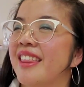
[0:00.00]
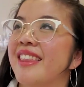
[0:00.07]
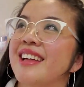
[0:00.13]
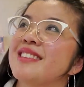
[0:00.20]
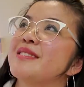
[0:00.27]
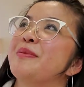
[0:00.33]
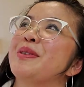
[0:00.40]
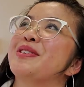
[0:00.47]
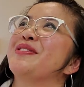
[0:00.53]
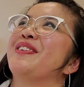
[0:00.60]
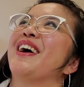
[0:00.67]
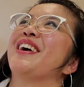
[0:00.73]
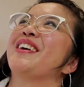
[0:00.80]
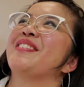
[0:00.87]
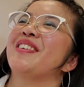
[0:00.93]
and that's the most
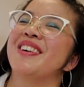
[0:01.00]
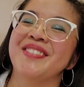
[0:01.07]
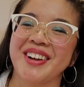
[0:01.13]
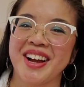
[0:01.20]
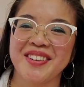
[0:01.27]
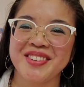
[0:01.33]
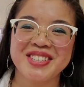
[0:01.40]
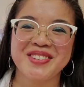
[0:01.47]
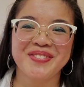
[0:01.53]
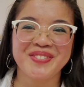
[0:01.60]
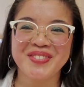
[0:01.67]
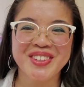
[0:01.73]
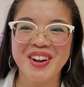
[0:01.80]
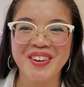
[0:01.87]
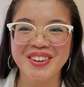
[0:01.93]
valuable. Oh my god, I'm just
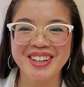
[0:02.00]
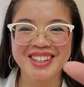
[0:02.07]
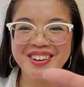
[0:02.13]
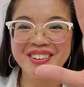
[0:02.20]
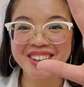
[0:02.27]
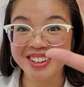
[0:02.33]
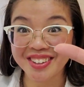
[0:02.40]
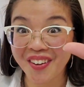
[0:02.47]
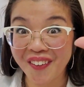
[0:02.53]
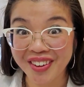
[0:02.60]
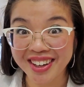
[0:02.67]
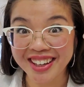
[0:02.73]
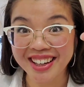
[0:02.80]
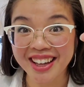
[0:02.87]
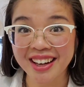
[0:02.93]
totally, totally,
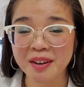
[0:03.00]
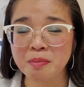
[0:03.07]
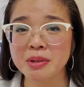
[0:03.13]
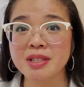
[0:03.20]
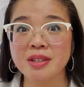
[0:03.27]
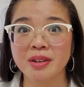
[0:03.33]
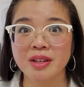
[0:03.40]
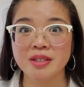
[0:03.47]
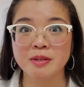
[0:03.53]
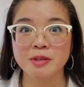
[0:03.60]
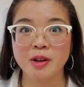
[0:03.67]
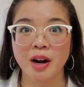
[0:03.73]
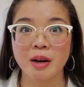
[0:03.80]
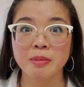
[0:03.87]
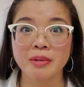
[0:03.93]
totally kidding. Please don't
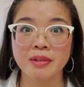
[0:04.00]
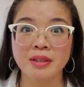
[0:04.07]
unsubscribe.